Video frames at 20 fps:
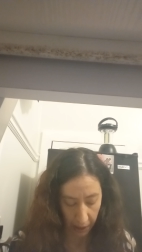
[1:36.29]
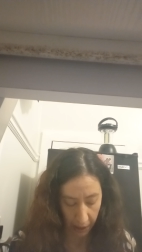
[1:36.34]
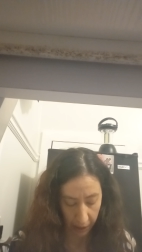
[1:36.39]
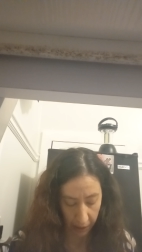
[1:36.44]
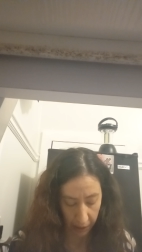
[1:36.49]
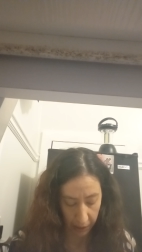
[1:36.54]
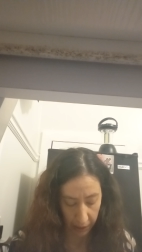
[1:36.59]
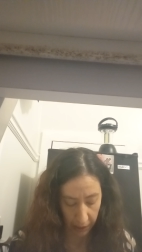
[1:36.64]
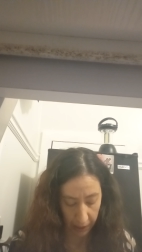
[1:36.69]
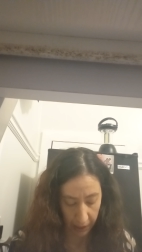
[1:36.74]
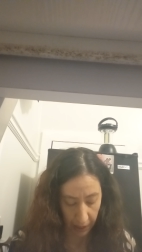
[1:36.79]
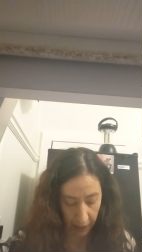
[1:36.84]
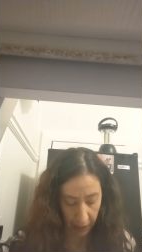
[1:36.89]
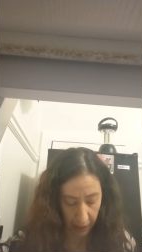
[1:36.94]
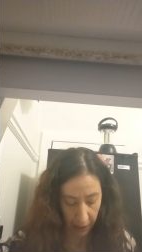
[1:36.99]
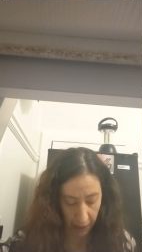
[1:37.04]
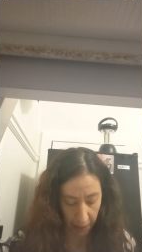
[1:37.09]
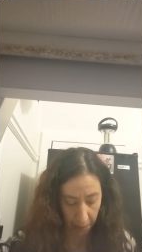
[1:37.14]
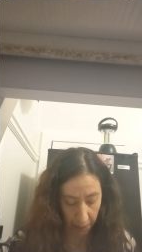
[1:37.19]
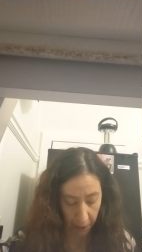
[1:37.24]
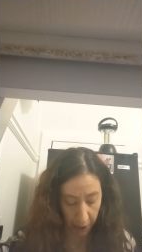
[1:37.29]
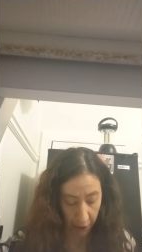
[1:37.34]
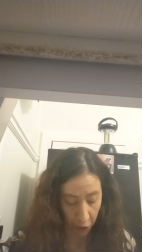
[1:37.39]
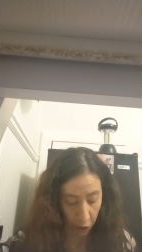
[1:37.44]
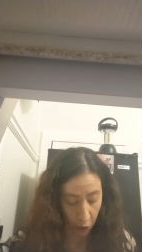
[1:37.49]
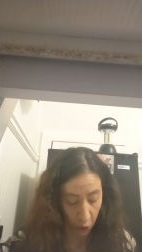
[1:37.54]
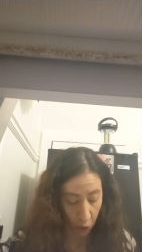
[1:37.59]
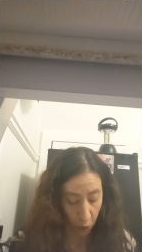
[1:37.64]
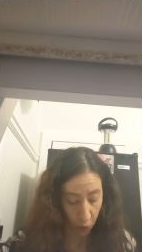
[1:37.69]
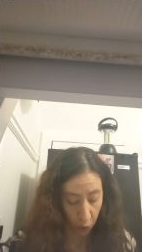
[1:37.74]
and gain
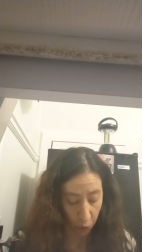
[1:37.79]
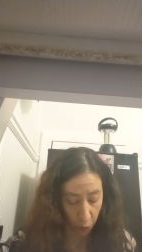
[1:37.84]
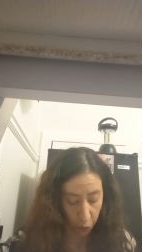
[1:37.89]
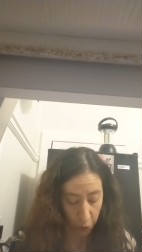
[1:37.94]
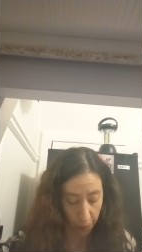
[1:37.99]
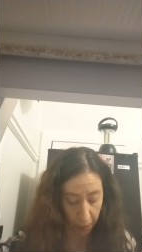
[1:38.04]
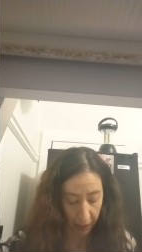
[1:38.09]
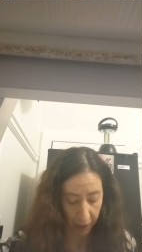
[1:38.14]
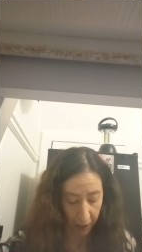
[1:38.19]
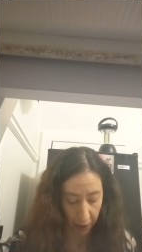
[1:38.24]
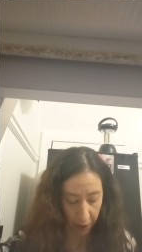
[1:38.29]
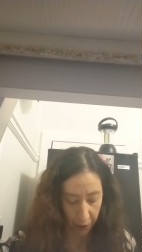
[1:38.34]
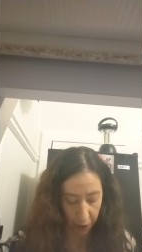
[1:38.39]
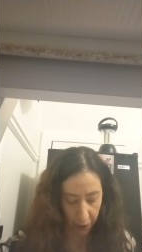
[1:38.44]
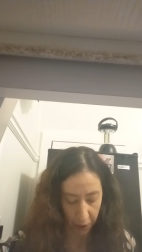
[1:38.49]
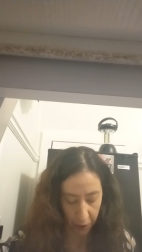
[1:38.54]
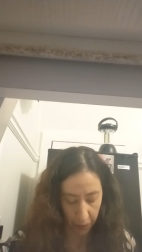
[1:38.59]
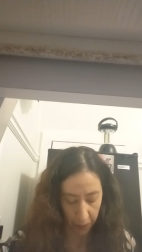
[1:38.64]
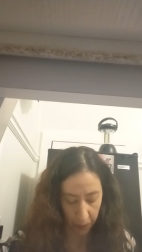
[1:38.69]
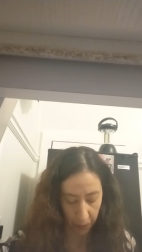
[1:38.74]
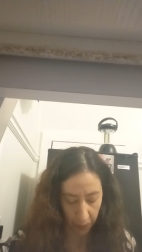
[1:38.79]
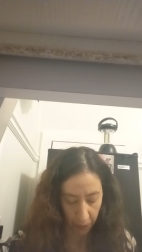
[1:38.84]
much gold by her.